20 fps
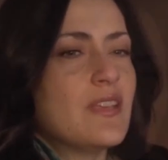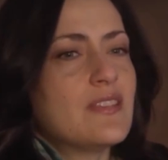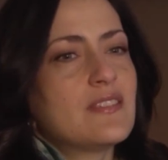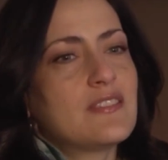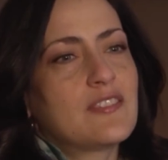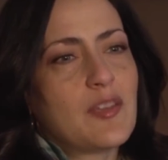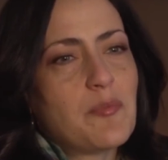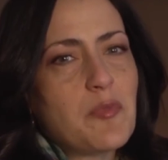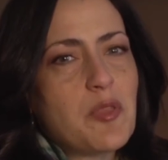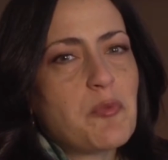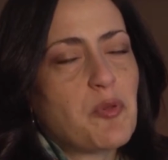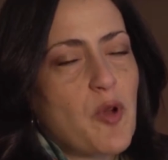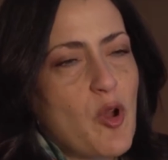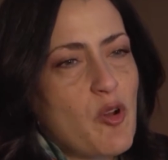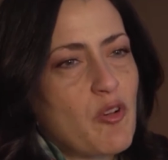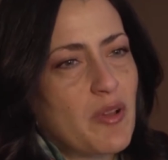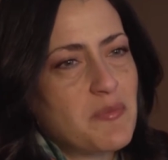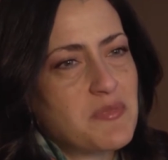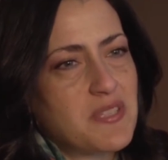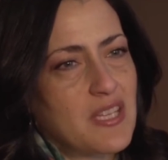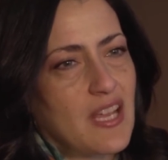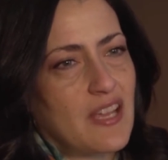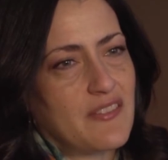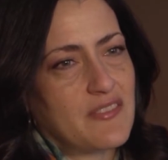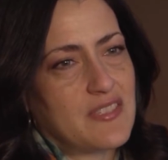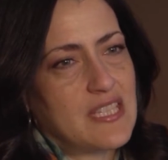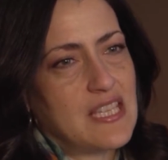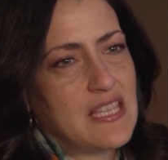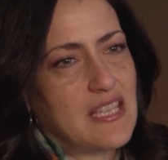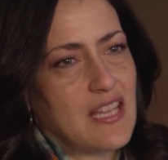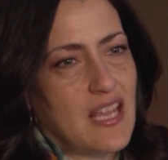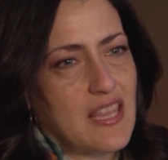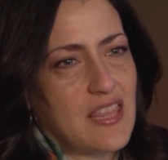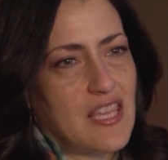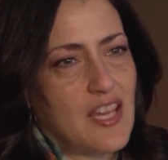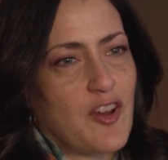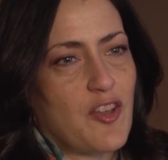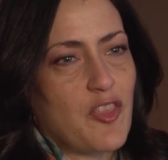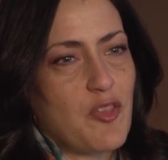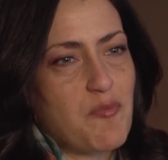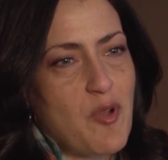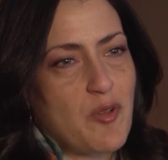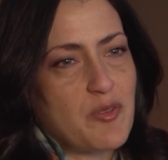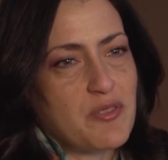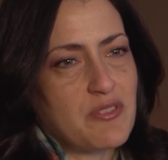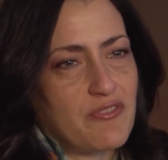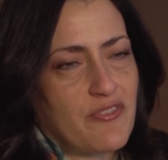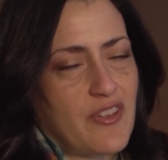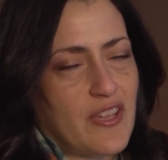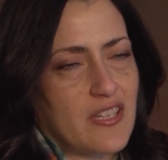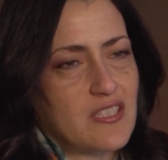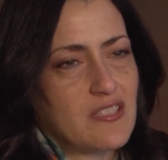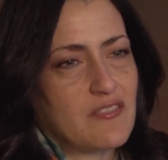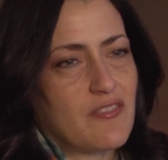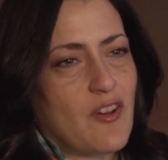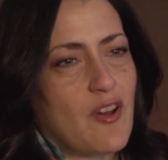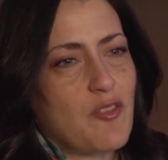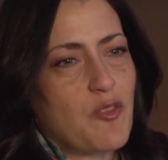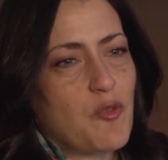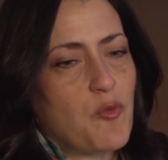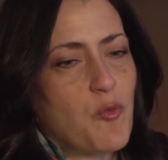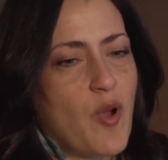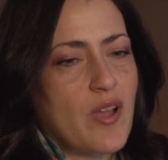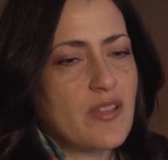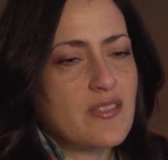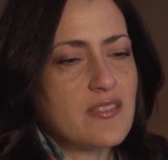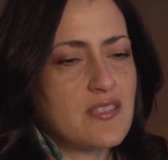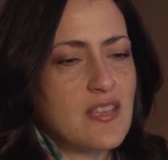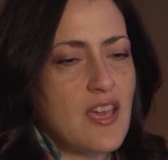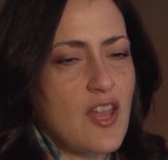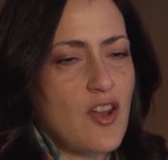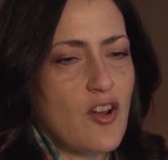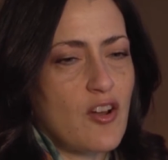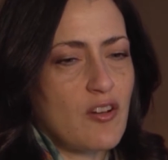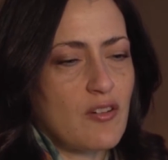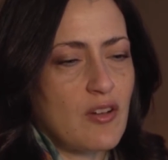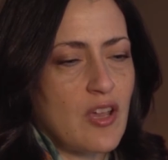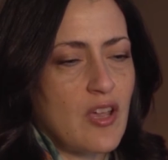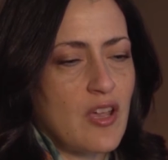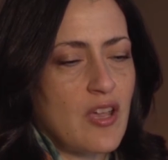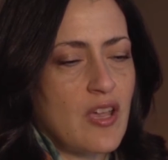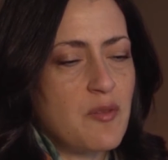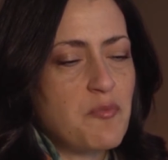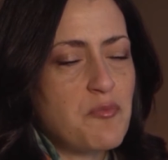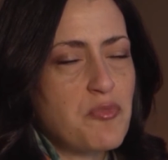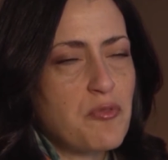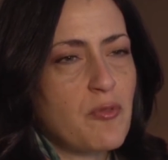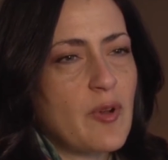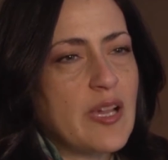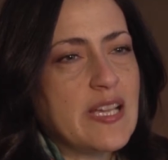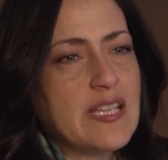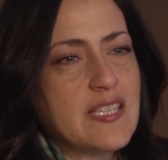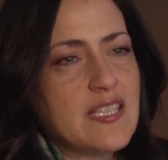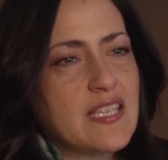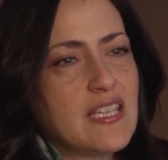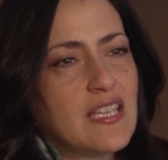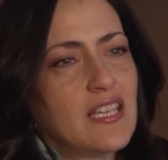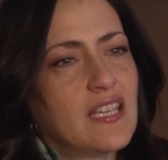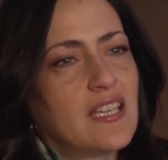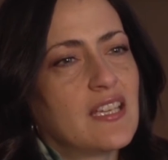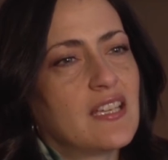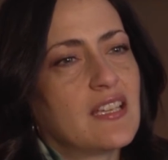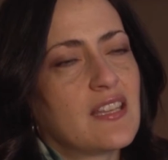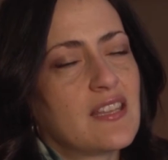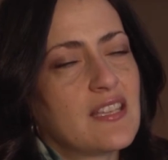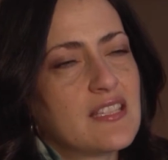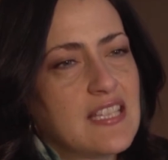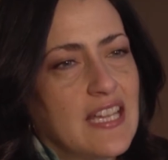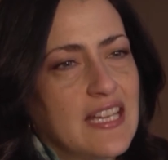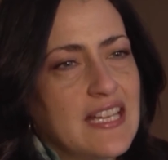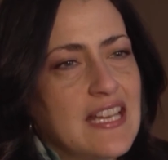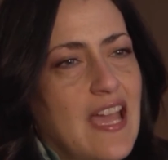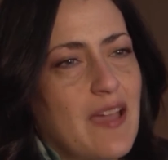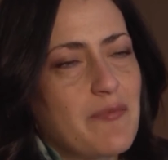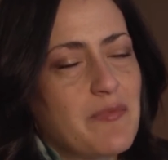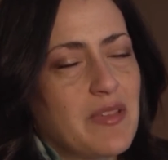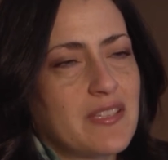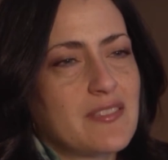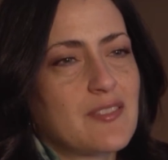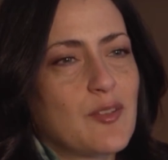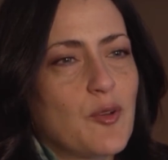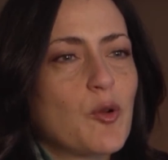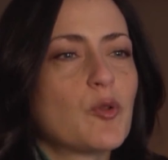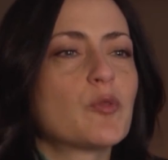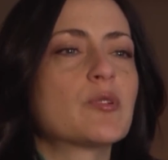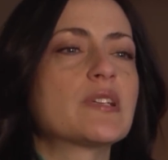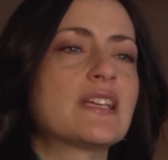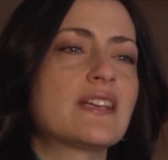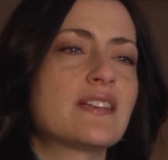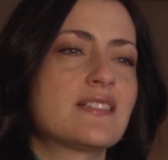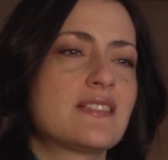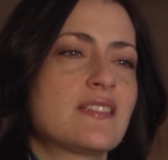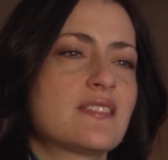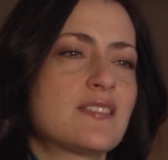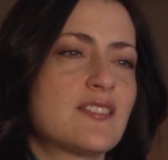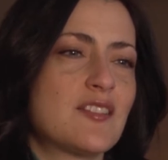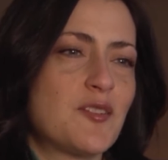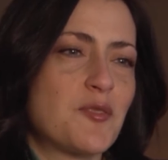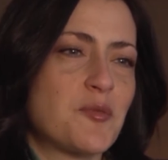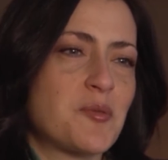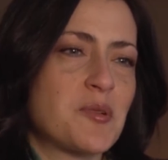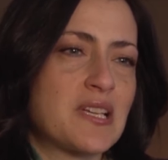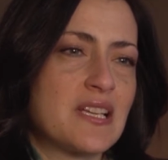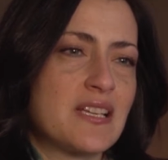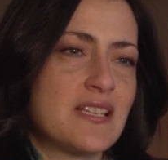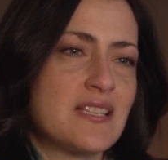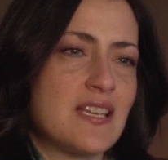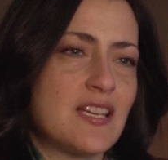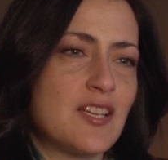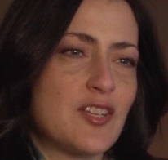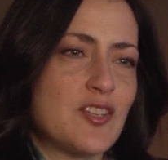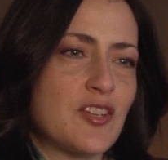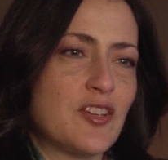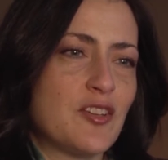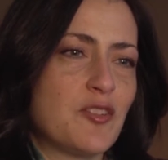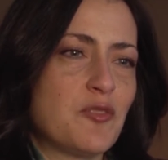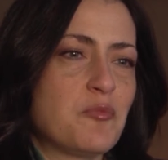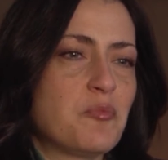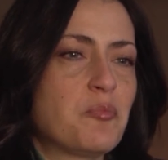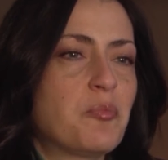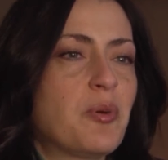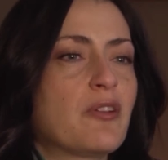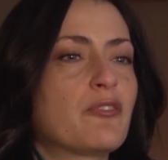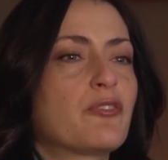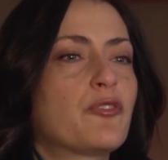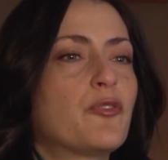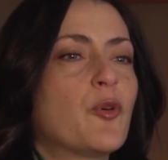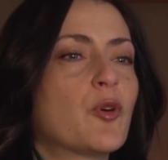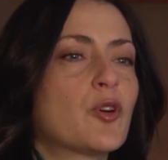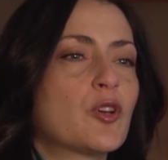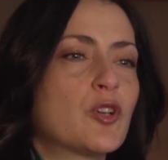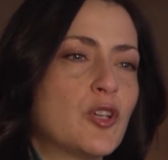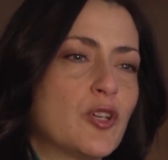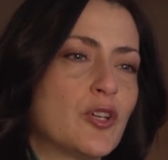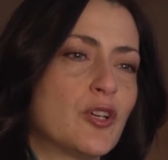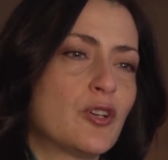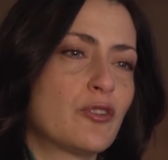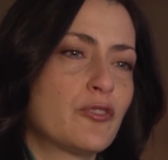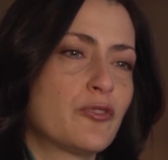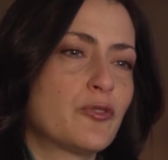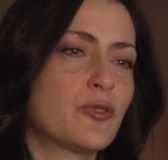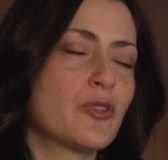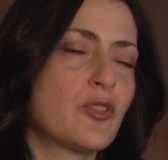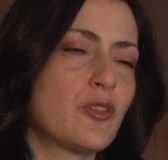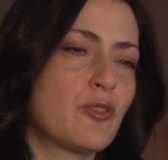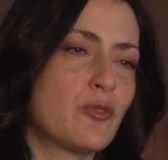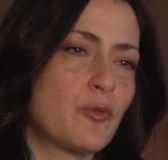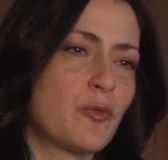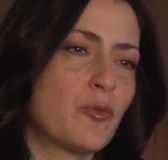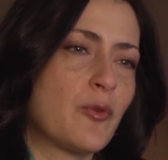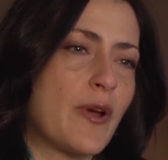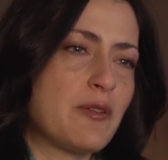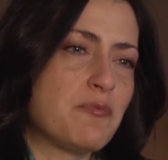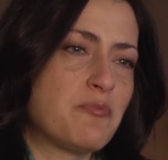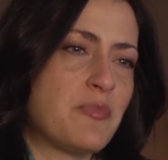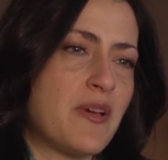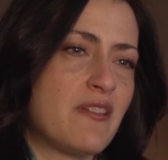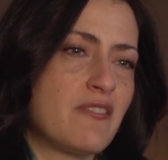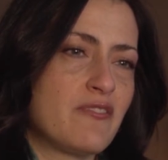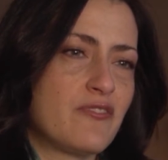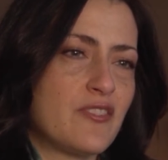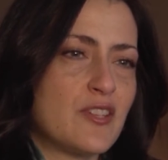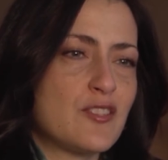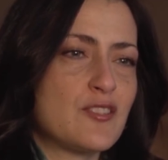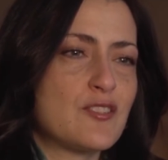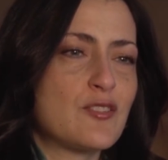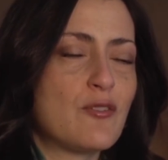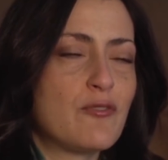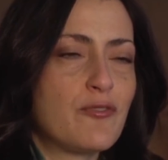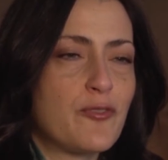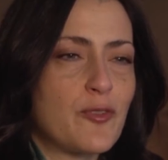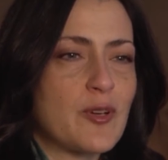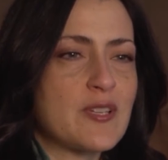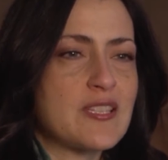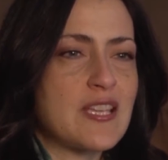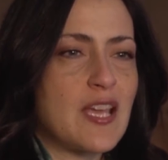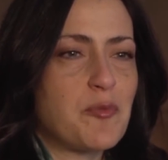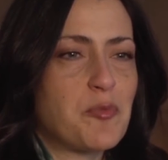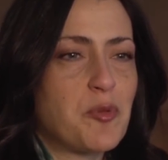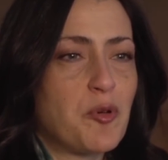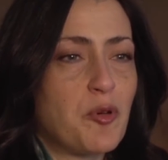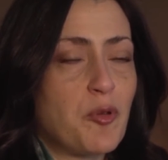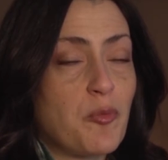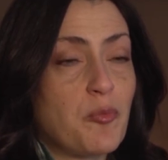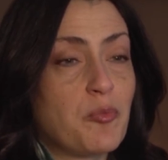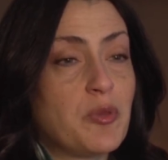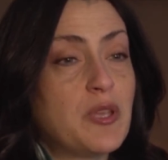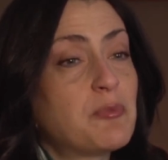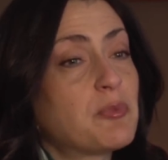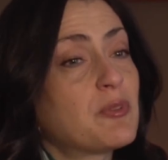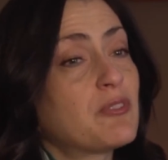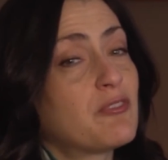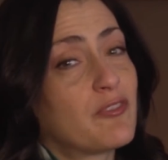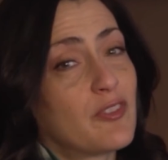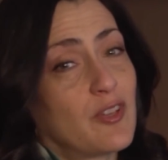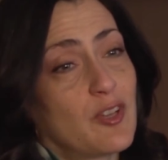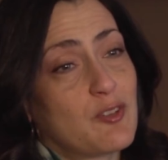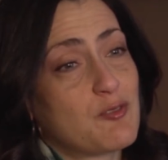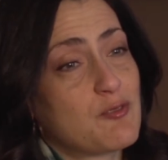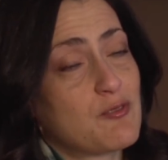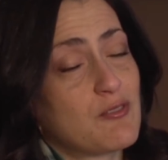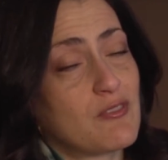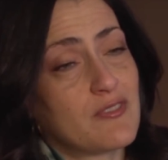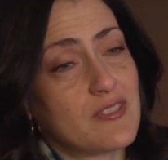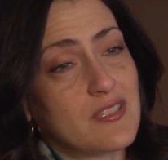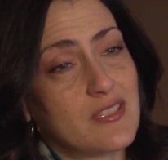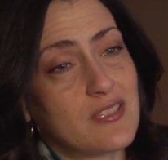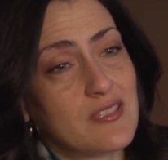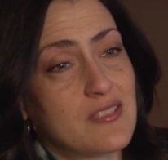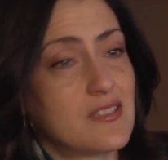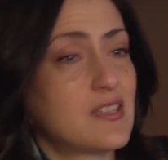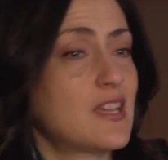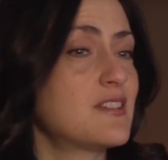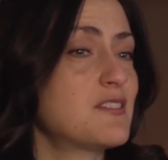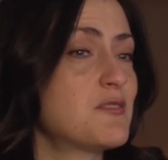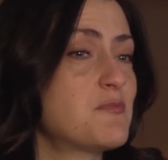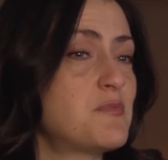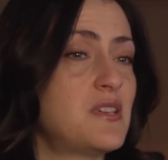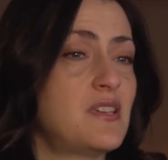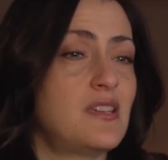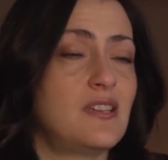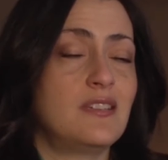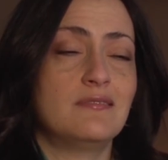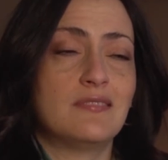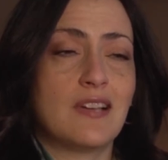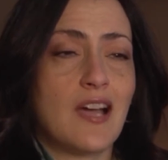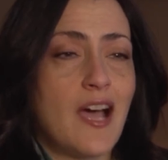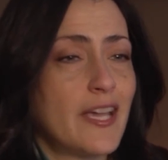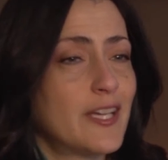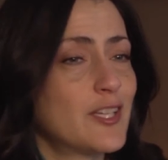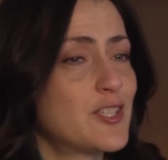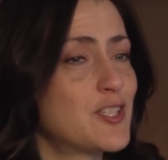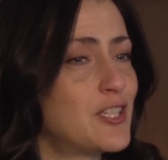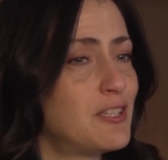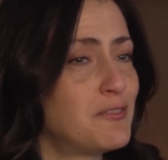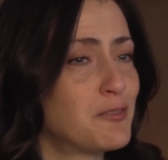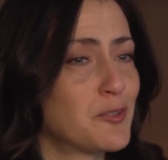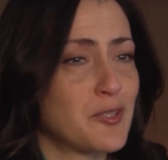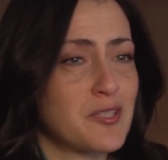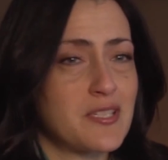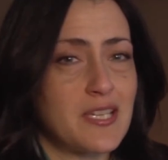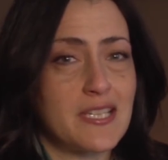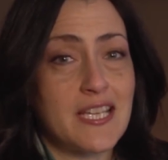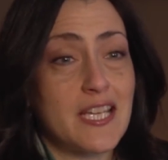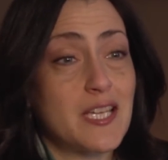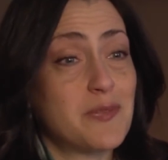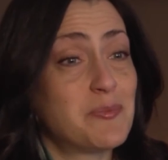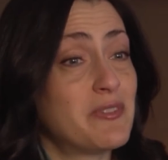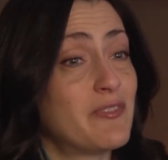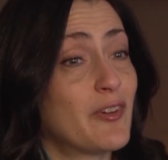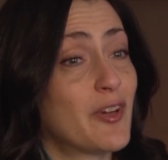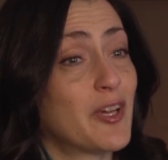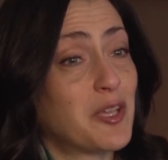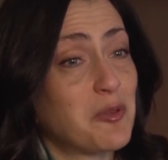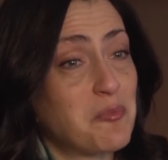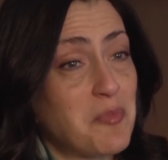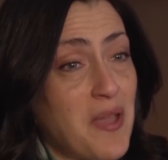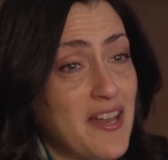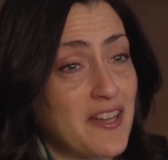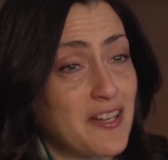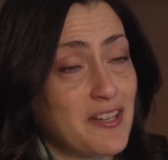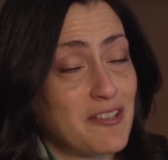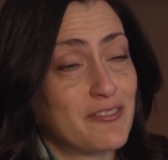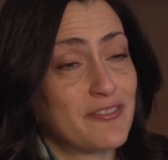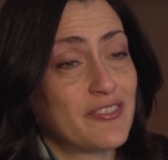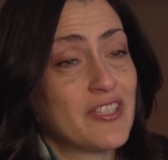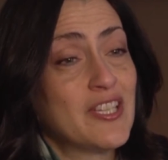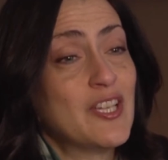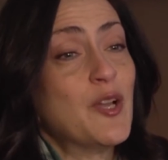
Some of the programs that I've seen that I think are the most effective are the ones that are embracing the dynamics that already exist in an organization, but for good or for the right benefit. So, for example, people in financial services tend to be high achievers, they tend to be very competitive.